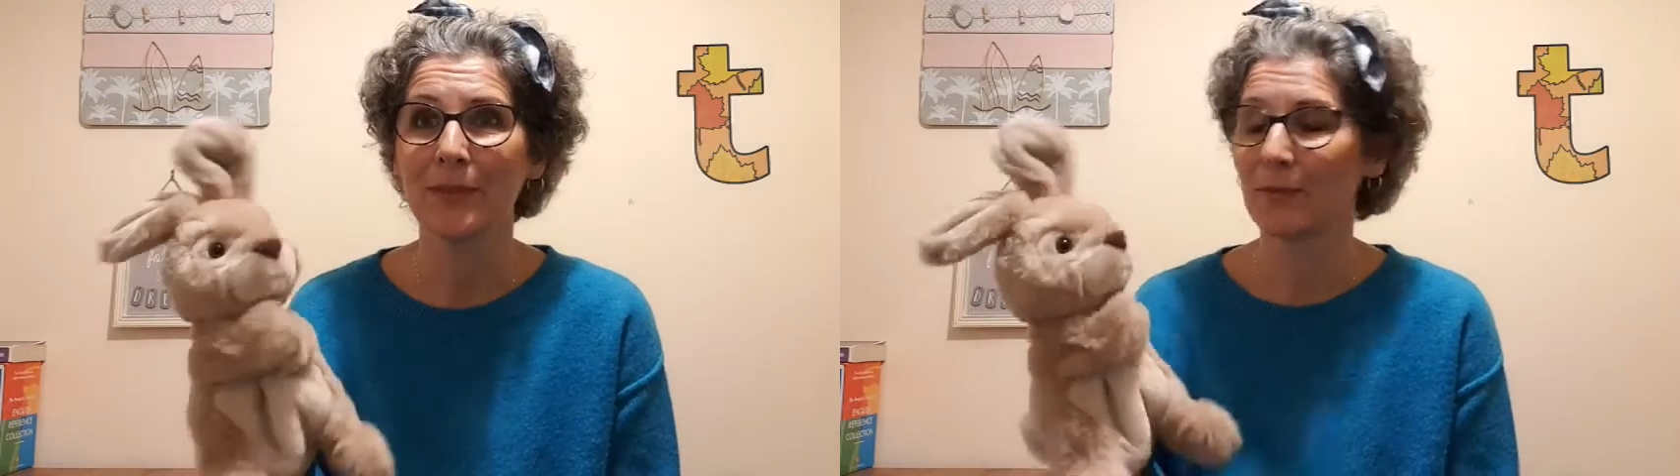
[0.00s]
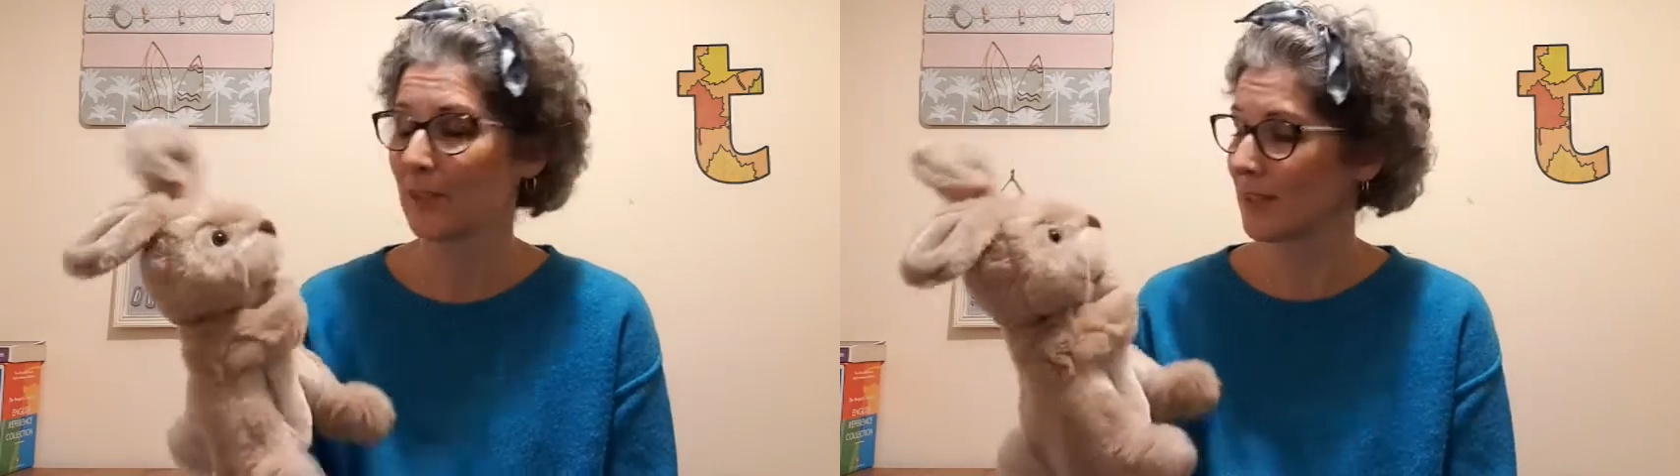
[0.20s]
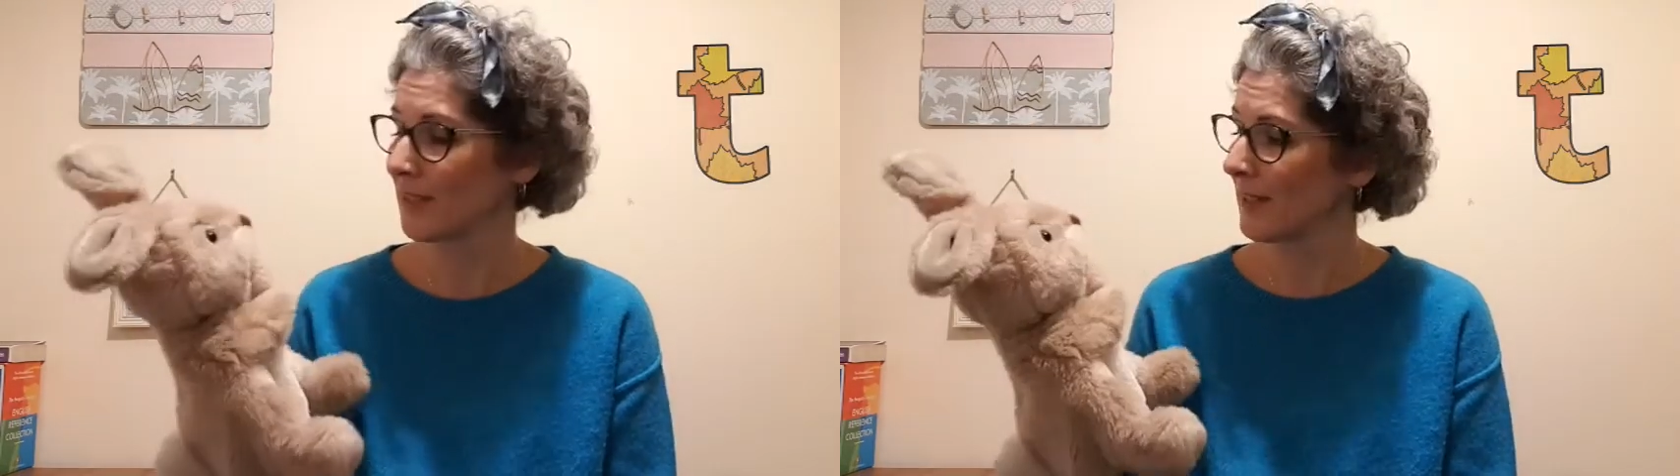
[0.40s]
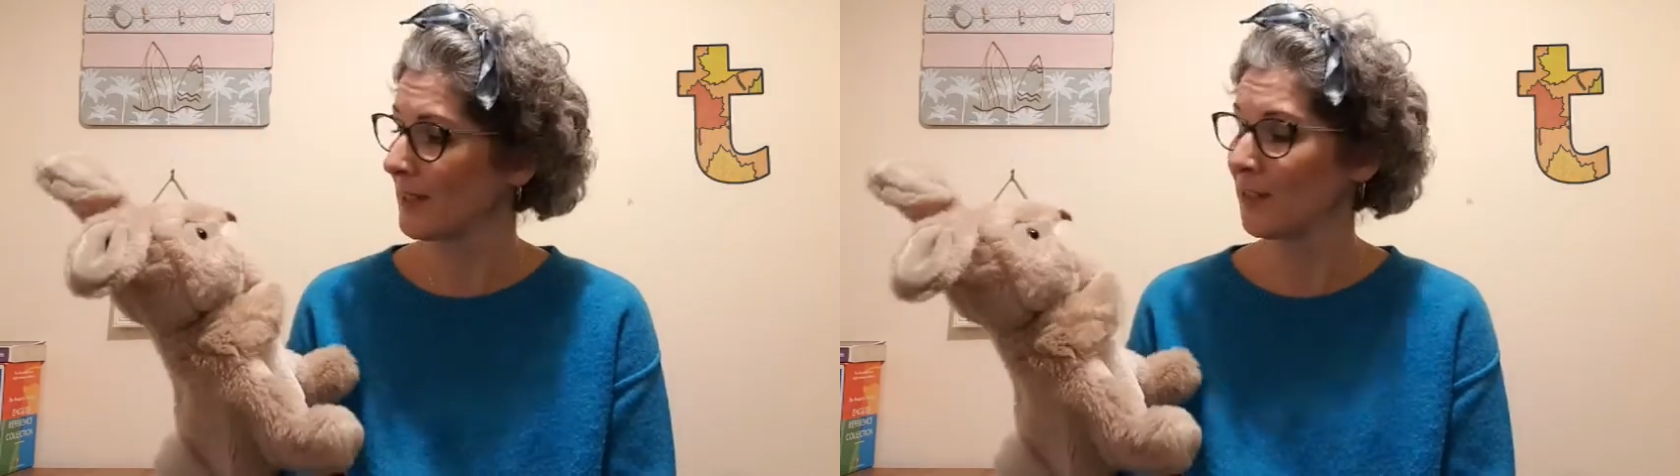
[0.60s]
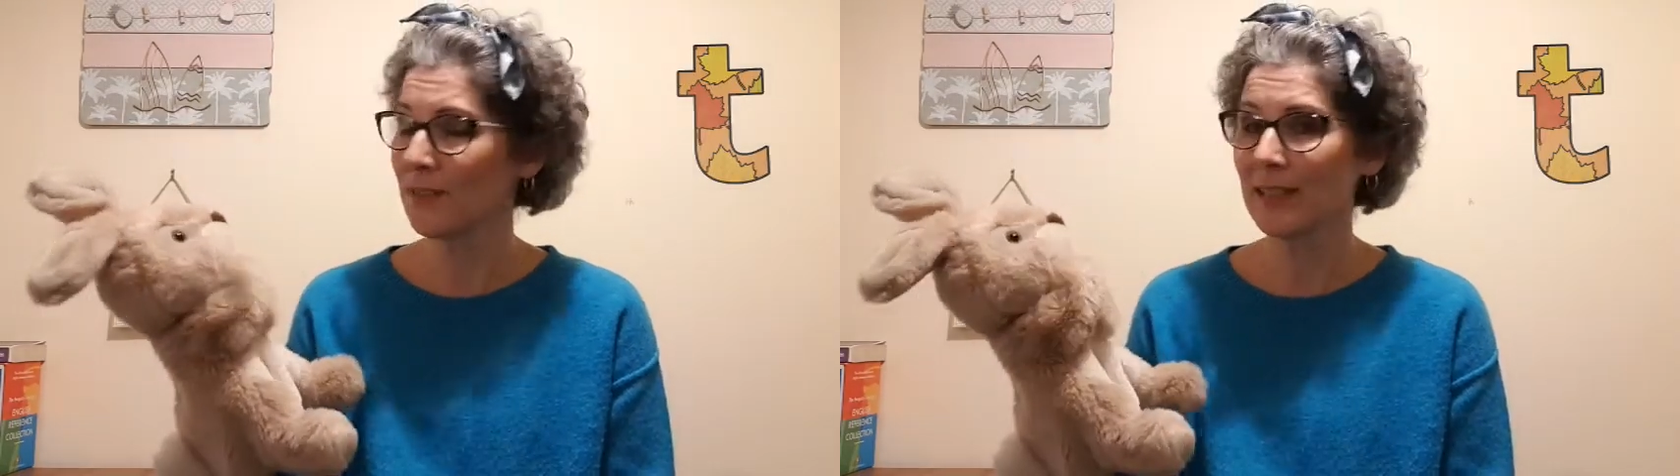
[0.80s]
Rusty, can
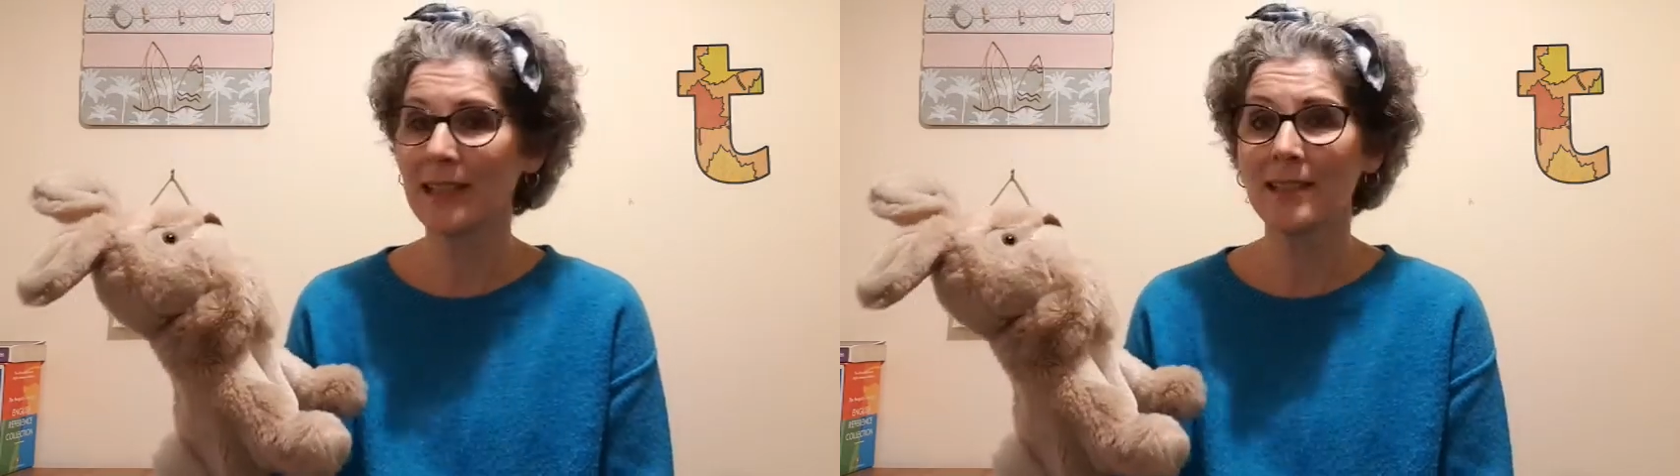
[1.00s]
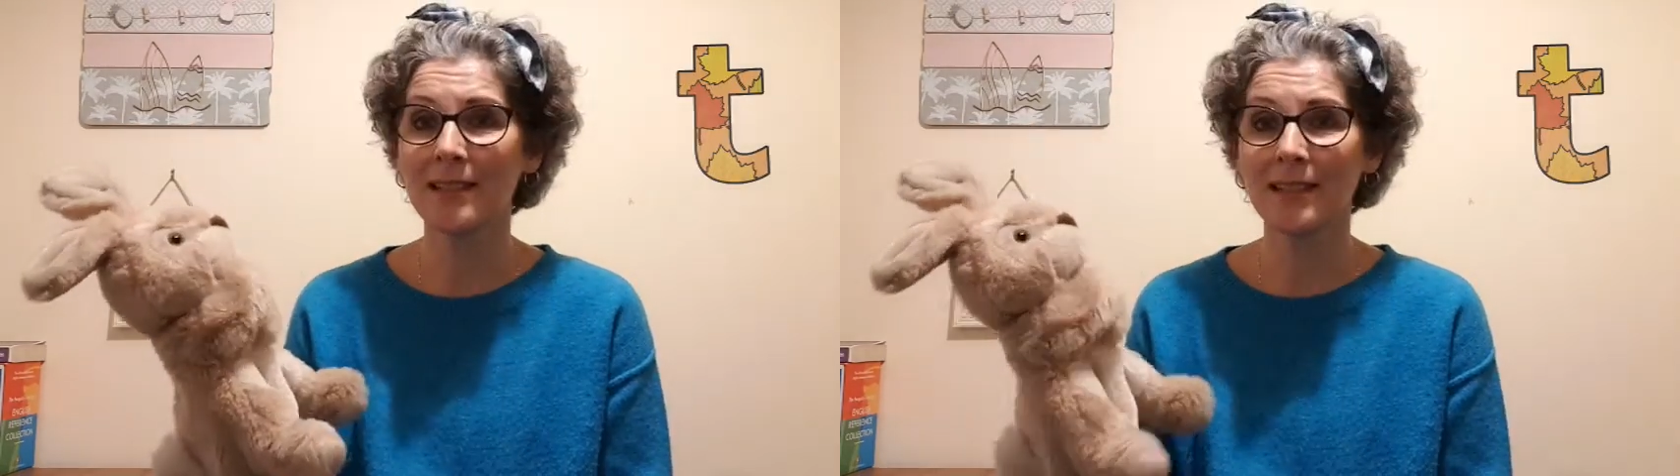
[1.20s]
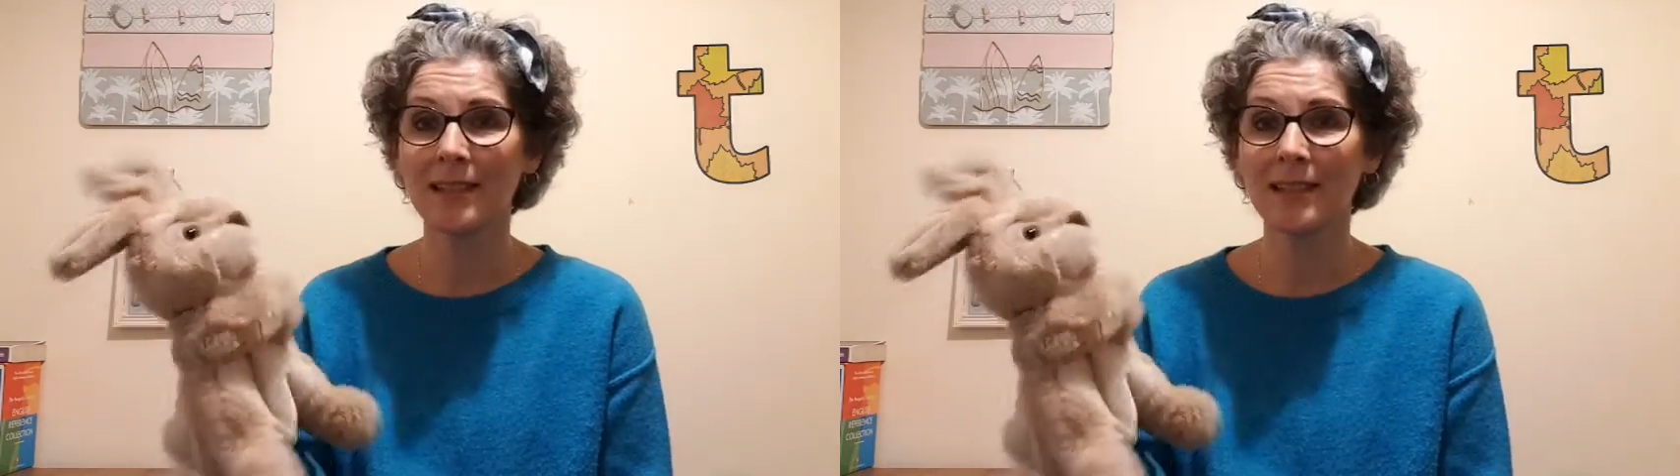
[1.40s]
you say T?